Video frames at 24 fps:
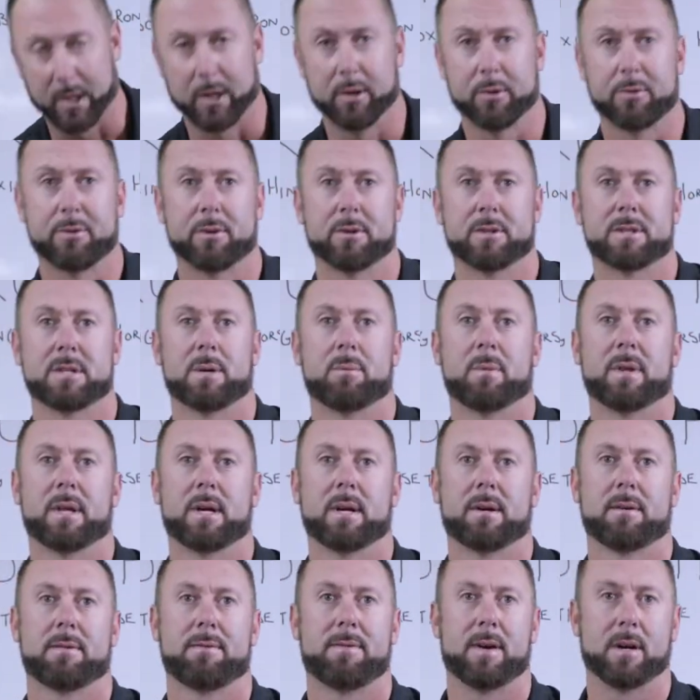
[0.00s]
to go through some of
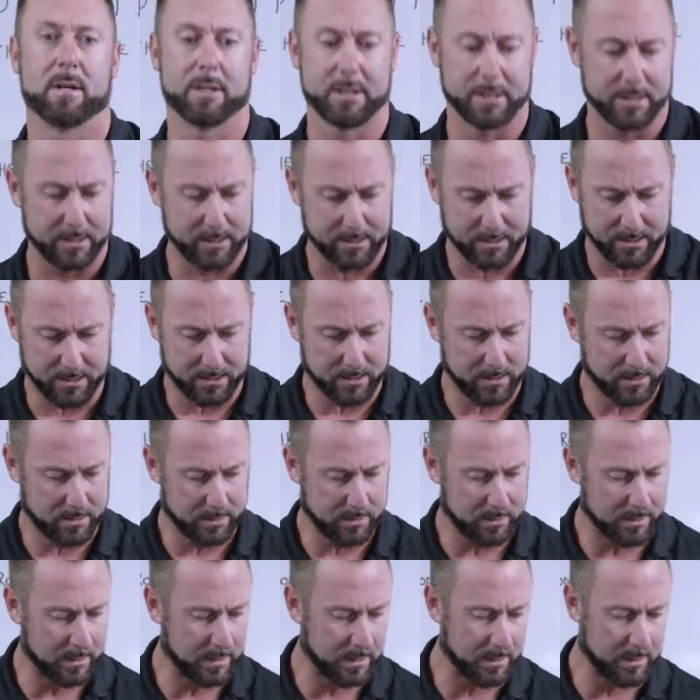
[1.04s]
the functions
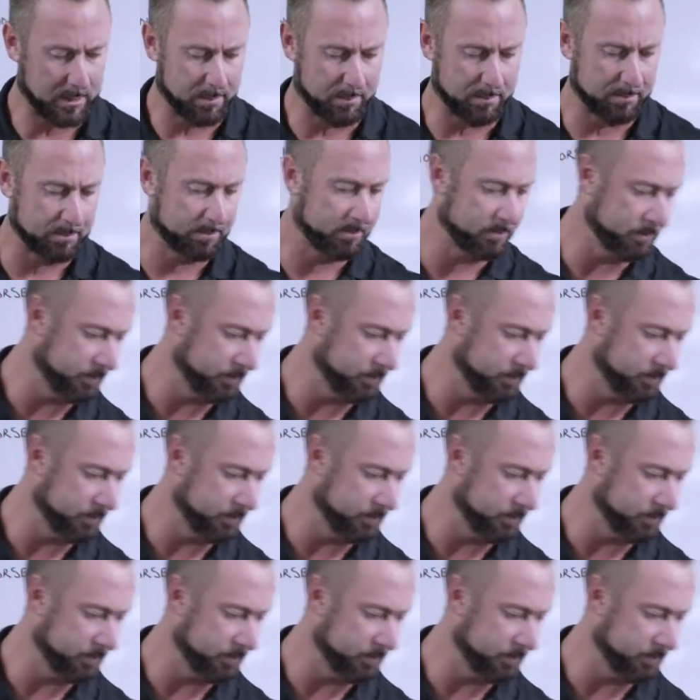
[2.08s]
on